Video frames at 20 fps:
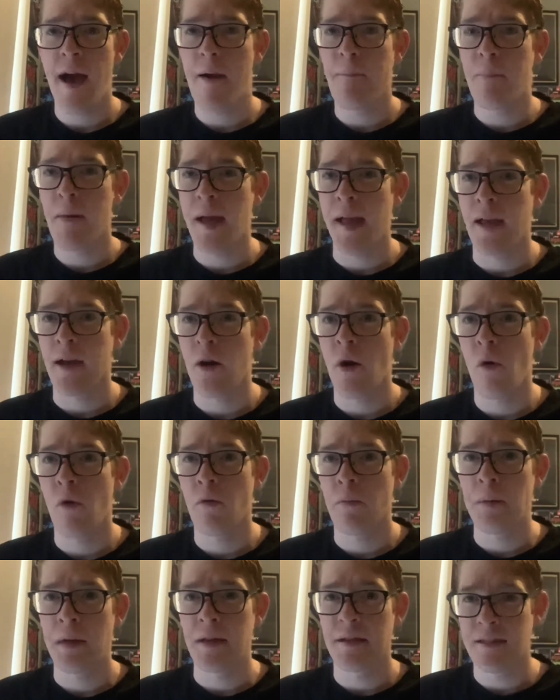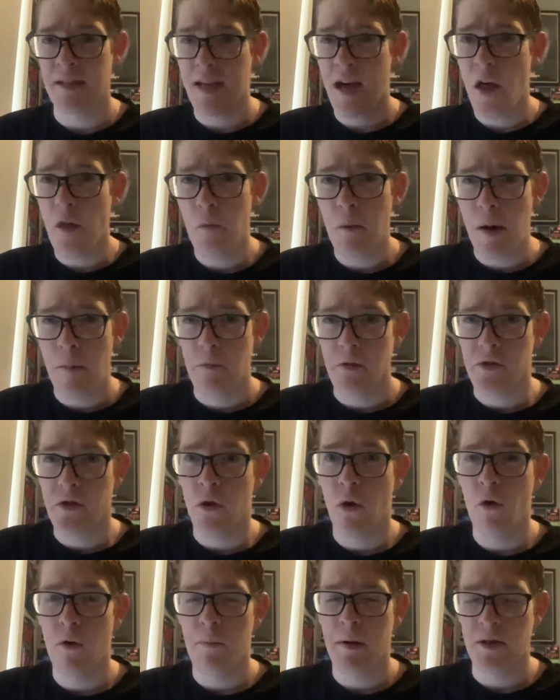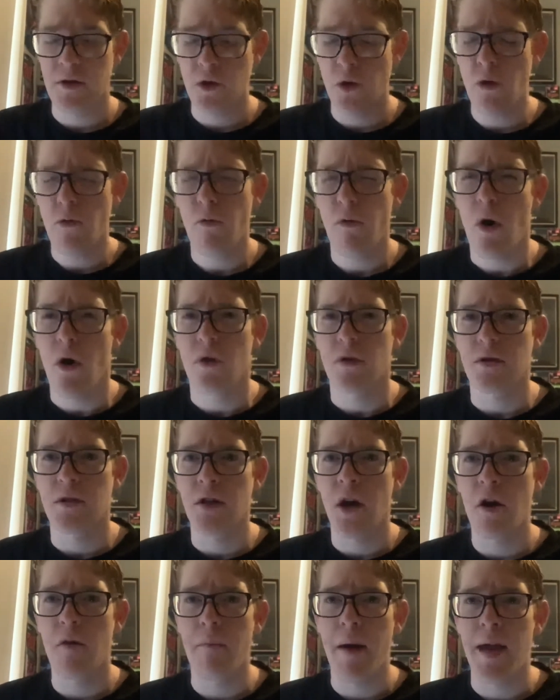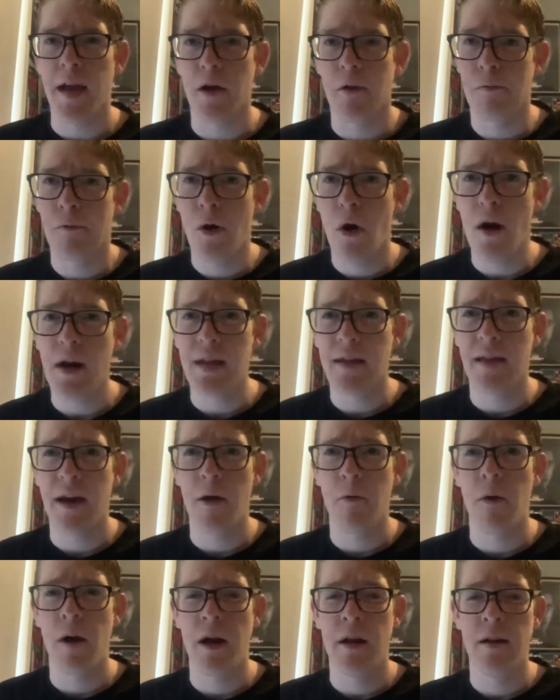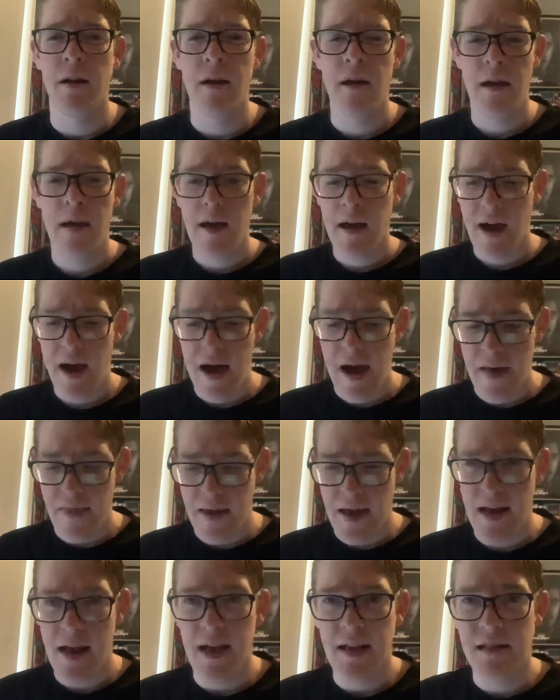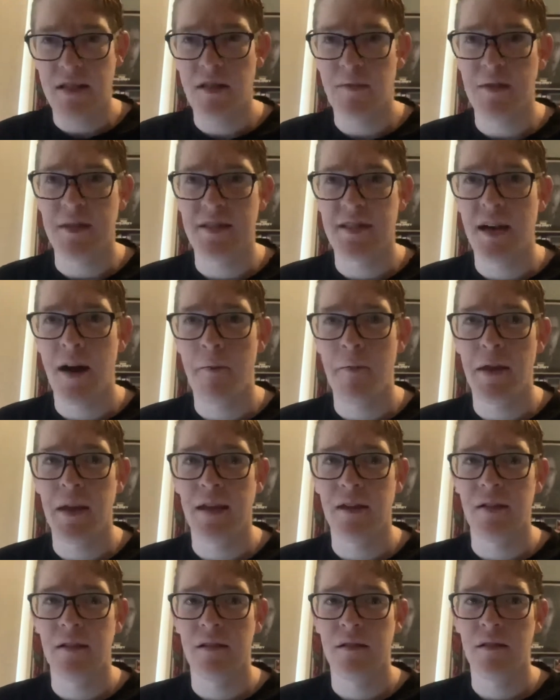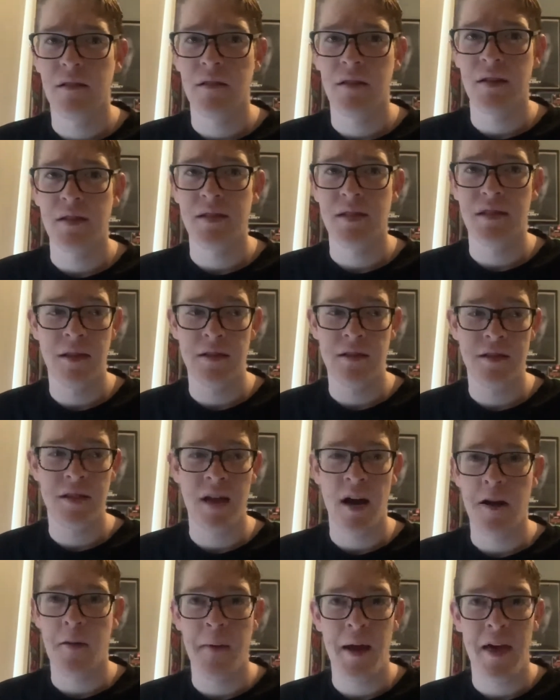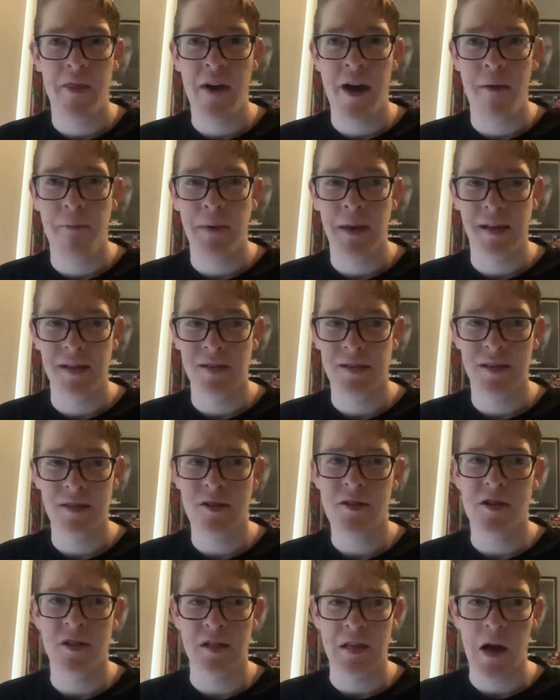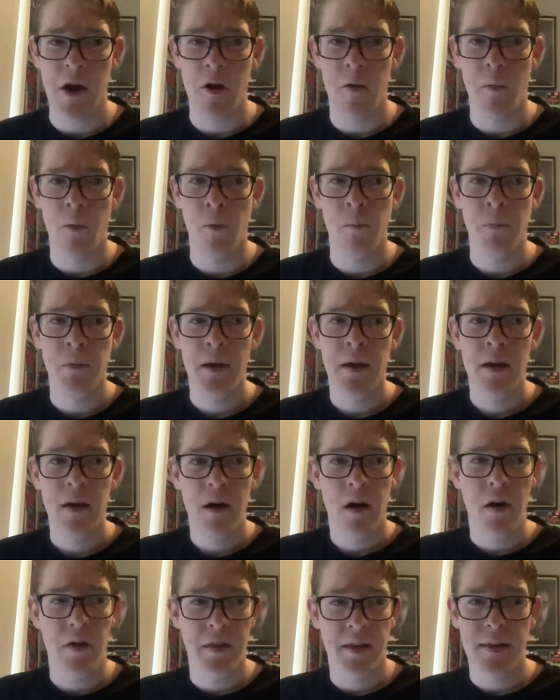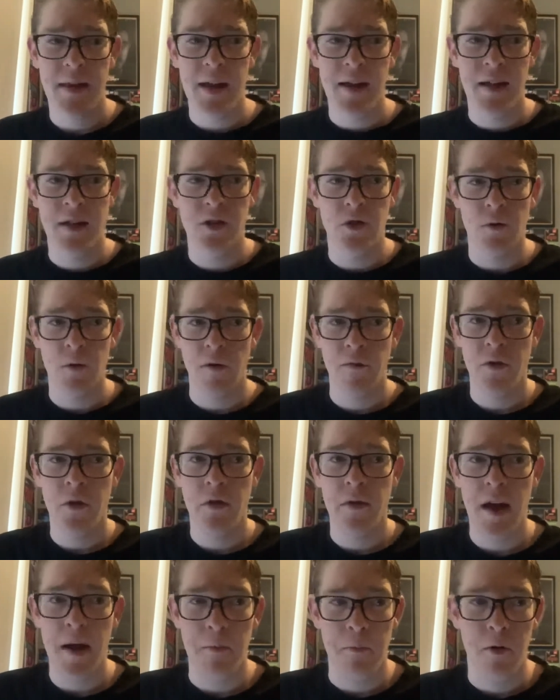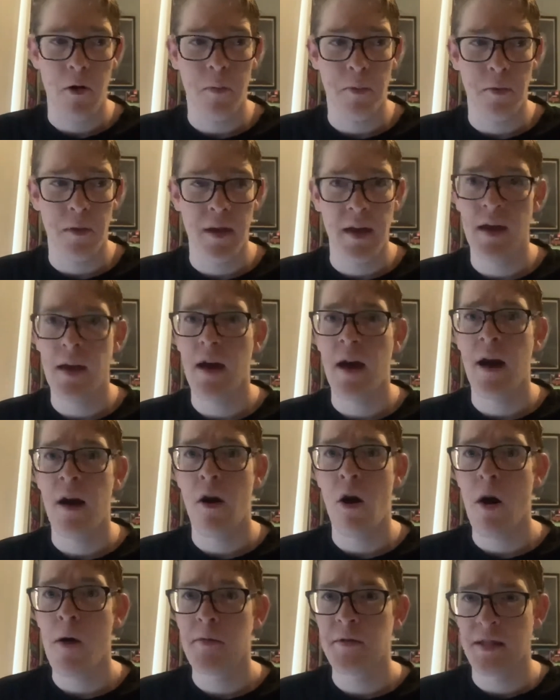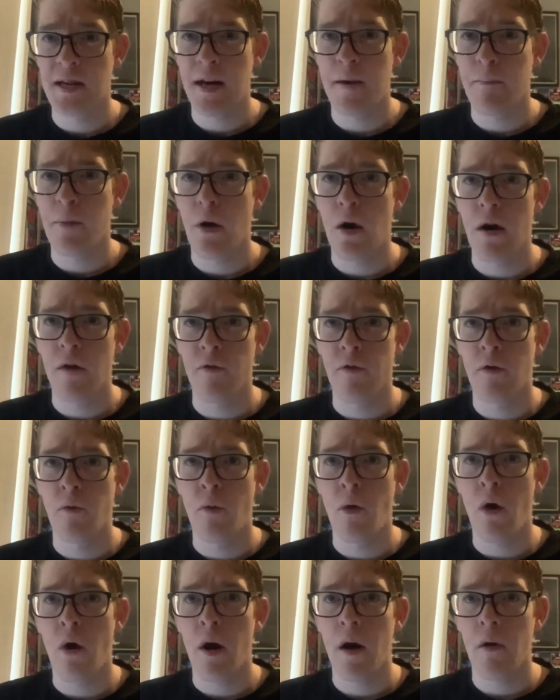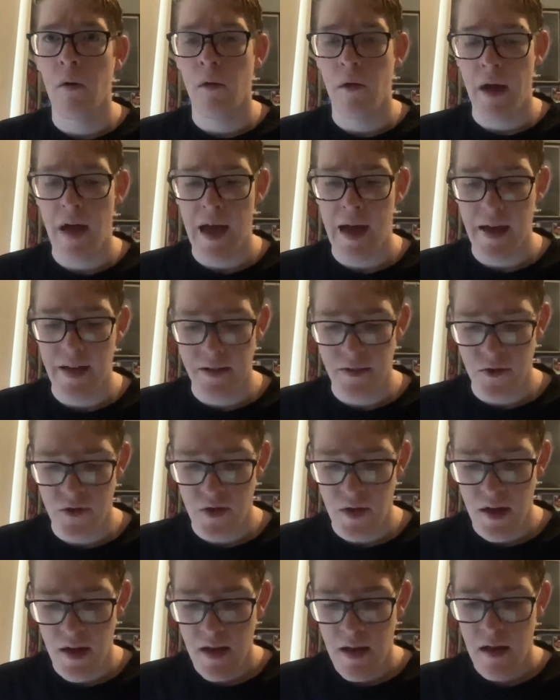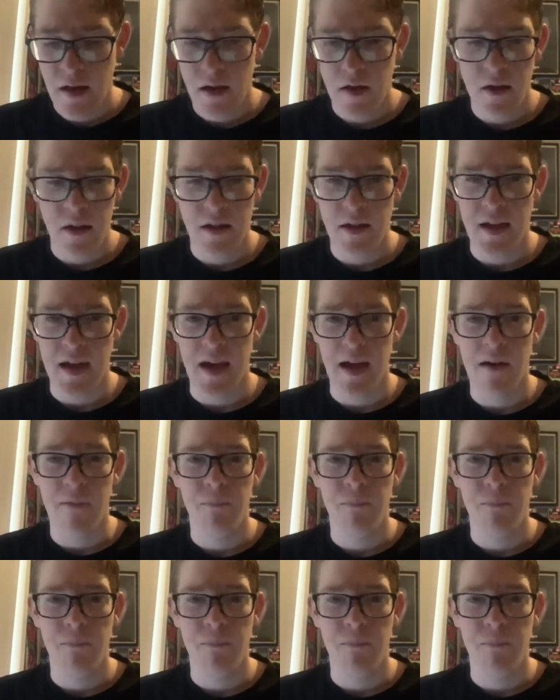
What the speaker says: being called because the other one was called. But 2 wrongs don't make a right in that one. And there needs to be something that's done about that because it's just terrible. I think they need to review that properly. I was an umpire for a while, and yeah,